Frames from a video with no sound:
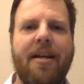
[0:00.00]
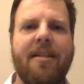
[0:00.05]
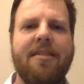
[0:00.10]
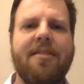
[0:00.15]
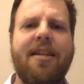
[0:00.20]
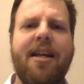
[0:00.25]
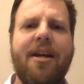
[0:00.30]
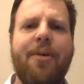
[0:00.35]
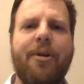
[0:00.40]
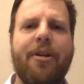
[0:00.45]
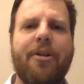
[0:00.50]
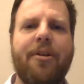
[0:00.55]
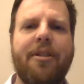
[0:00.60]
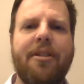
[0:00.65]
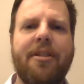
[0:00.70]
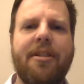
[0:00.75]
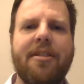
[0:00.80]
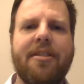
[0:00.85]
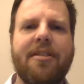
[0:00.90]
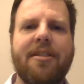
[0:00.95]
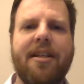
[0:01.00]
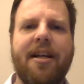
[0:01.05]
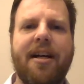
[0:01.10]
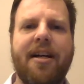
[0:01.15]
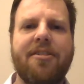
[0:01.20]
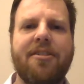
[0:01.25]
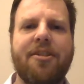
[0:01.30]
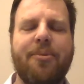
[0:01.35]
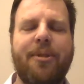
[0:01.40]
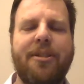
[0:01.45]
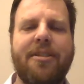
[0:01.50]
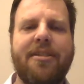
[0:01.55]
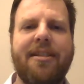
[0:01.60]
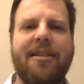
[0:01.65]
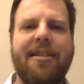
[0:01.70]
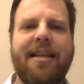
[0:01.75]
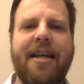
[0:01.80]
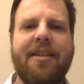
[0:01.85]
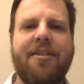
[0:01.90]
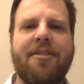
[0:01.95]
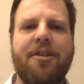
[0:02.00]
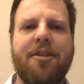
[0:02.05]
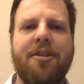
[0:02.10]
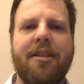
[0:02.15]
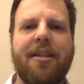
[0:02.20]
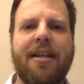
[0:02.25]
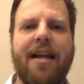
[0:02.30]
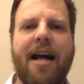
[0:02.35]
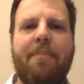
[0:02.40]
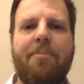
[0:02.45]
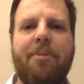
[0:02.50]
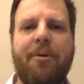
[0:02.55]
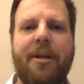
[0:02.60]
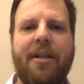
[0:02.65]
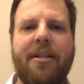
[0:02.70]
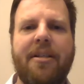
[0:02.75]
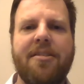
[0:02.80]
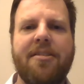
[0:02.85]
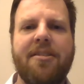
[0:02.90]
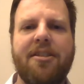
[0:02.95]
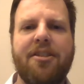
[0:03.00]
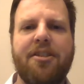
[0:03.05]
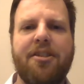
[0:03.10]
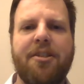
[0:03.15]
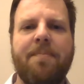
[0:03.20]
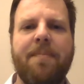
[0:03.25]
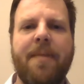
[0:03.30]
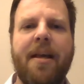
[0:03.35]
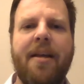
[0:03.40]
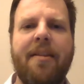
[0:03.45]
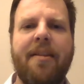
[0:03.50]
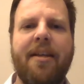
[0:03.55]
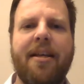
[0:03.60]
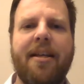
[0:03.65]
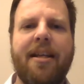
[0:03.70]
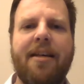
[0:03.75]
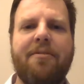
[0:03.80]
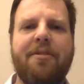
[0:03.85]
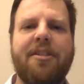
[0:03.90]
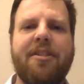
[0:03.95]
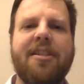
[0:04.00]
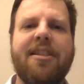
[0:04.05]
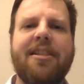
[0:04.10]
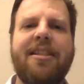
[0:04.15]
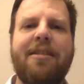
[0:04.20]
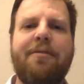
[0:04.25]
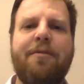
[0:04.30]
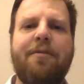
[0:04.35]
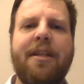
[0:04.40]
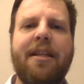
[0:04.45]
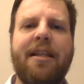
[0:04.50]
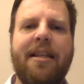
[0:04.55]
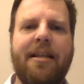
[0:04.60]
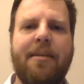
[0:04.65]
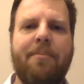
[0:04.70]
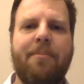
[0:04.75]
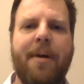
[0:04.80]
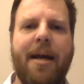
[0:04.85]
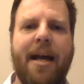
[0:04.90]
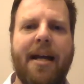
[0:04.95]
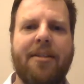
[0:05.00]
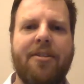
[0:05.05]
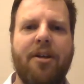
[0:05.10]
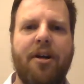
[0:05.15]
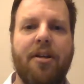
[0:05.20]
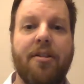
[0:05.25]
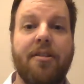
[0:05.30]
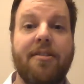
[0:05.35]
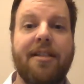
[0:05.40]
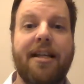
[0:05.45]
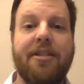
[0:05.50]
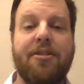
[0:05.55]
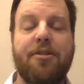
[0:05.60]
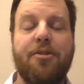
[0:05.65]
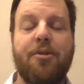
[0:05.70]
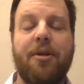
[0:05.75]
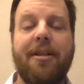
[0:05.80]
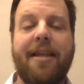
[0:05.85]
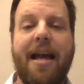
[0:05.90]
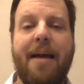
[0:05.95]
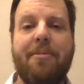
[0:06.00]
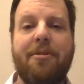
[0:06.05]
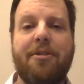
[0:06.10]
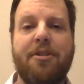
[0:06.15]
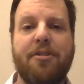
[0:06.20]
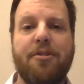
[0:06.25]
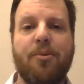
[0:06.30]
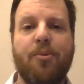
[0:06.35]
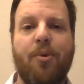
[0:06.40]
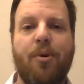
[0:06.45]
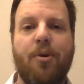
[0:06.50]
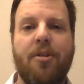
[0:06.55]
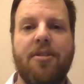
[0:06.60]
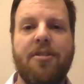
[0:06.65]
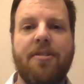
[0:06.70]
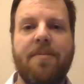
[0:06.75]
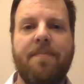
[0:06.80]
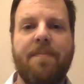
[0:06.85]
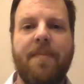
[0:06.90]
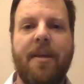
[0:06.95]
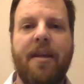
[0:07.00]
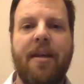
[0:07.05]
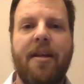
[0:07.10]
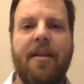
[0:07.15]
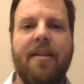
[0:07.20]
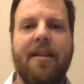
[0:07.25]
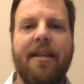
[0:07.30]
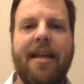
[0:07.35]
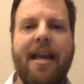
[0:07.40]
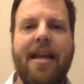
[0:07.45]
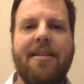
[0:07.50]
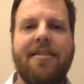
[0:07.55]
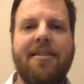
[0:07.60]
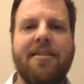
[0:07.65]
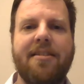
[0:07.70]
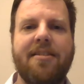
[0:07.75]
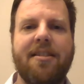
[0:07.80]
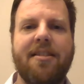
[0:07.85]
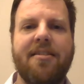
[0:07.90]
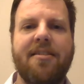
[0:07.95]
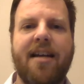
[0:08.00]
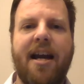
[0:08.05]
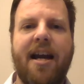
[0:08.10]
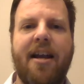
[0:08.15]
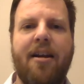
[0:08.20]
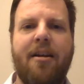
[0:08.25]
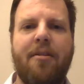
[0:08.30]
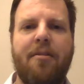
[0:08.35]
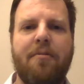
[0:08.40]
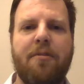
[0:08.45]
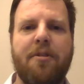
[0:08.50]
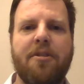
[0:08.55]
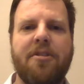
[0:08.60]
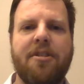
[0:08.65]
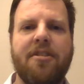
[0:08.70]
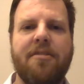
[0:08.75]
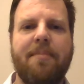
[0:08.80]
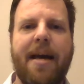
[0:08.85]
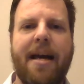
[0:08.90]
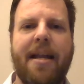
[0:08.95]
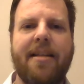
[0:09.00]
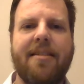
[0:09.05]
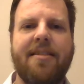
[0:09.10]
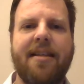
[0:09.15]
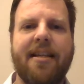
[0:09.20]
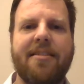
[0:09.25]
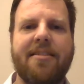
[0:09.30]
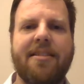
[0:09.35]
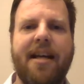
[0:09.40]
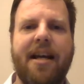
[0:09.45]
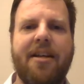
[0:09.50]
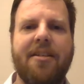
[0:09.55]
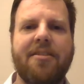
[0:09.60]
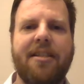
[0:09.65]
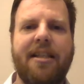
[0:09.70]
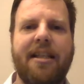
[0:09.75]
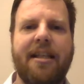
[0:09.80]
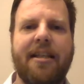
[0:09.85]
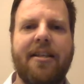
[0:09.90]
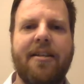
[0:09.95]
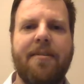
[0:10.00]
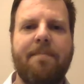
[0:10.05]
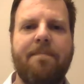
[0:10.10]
Today we're going to discuss a recent Ninth Circuit copyright decision that could have a significant impact on statutory damages awards. The case is Desire versus Manna Textiles, Inc.